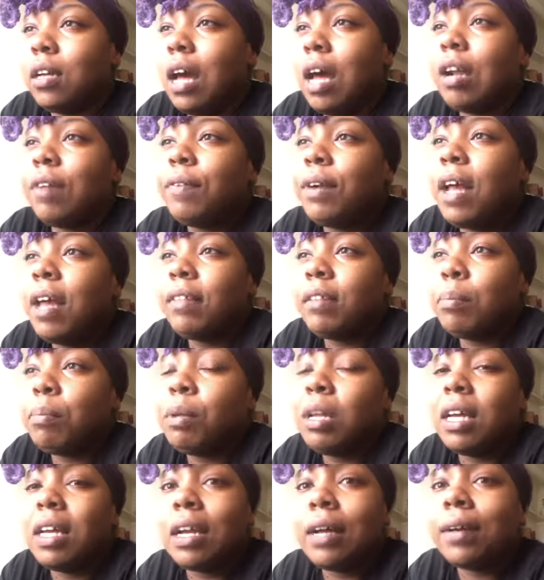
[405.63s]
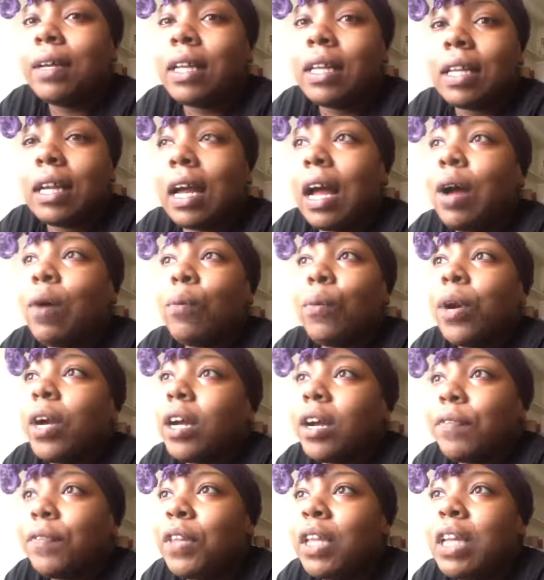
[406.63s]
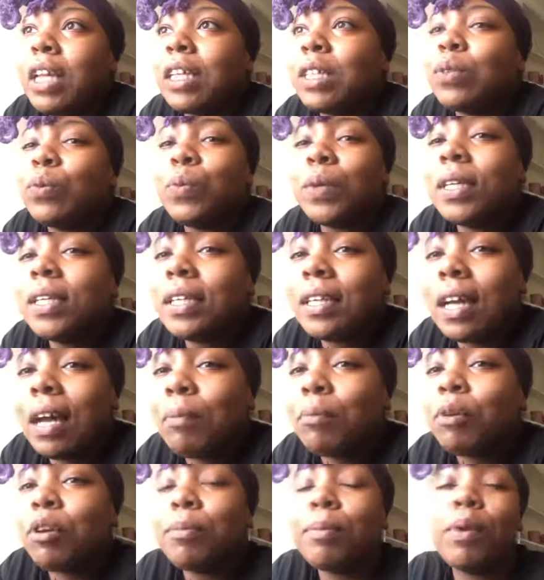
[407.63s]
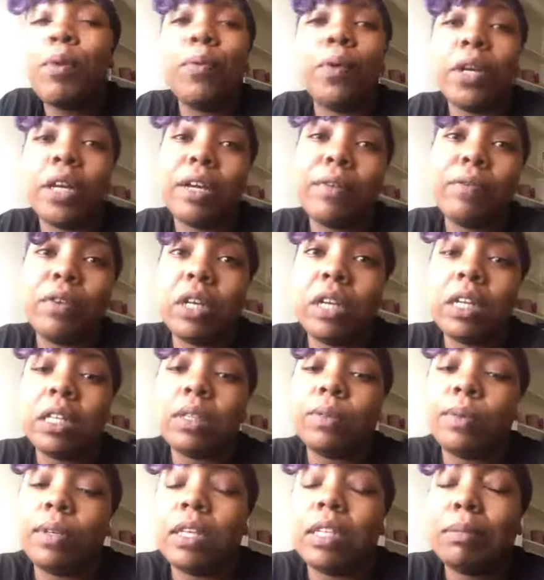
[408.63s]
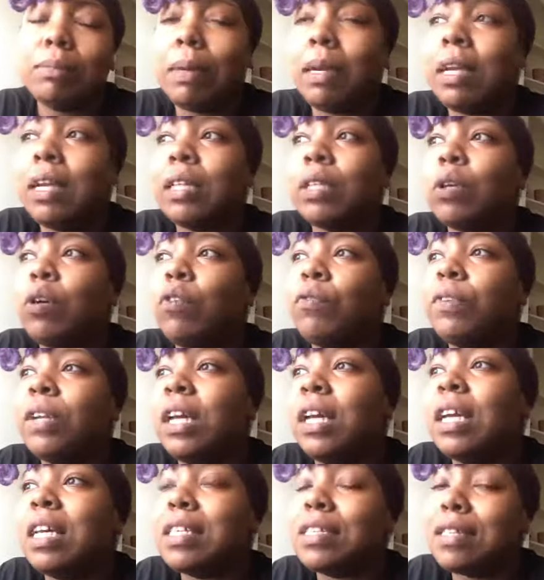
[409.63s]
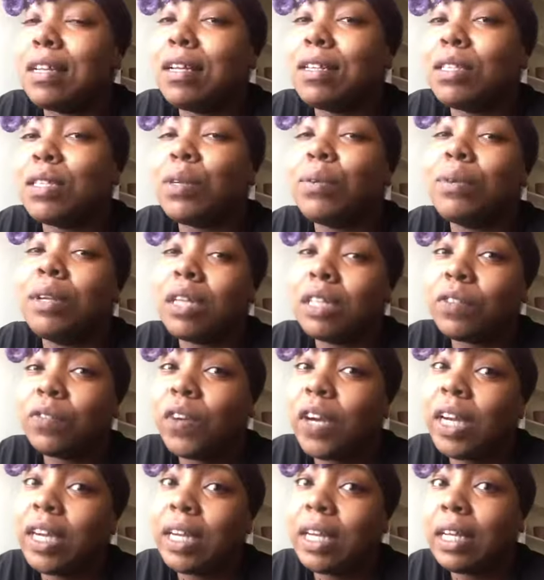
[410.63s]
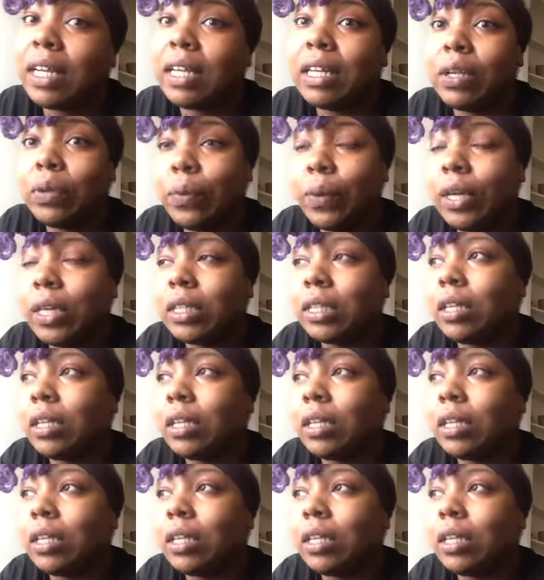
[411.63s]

I don't really have to plan out anything. I work for the next week. I'm going to be working for the next week because my next off day is until next Friday anyway.